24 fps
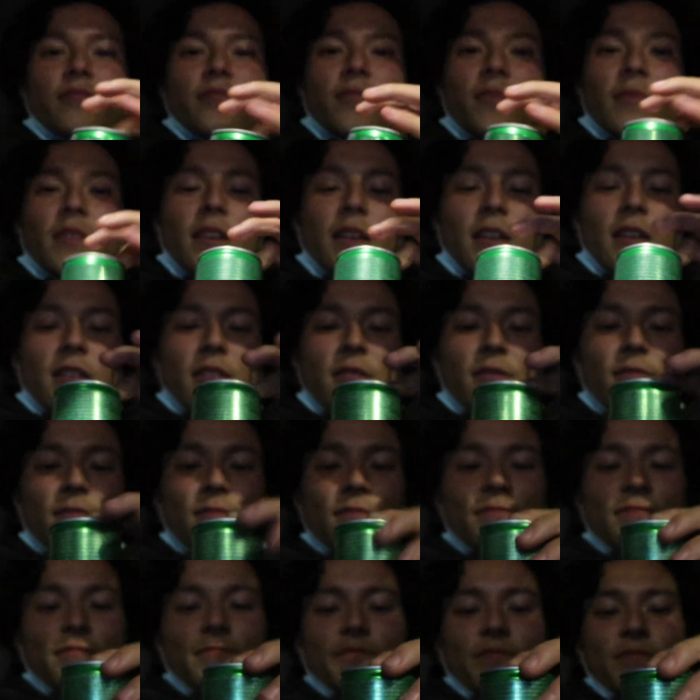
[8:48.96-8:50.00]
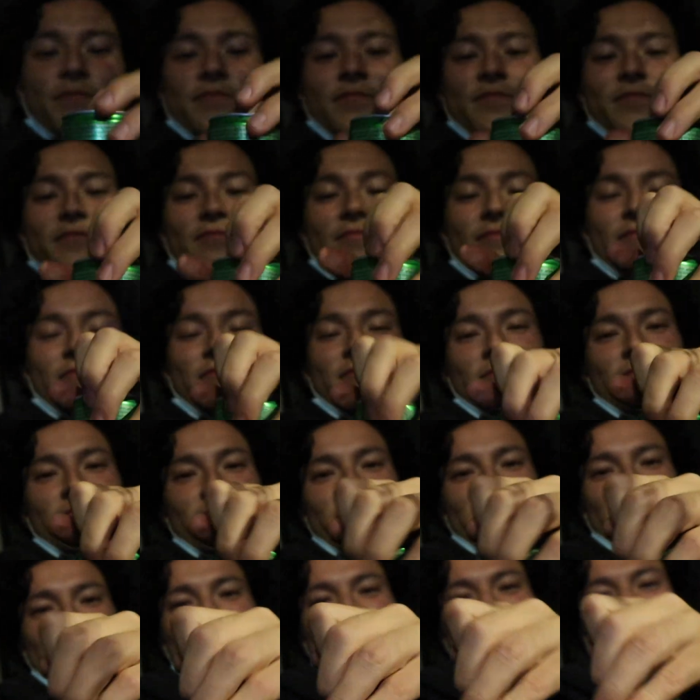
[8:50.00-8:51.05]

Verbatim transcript: See, that's the opposite of what I say.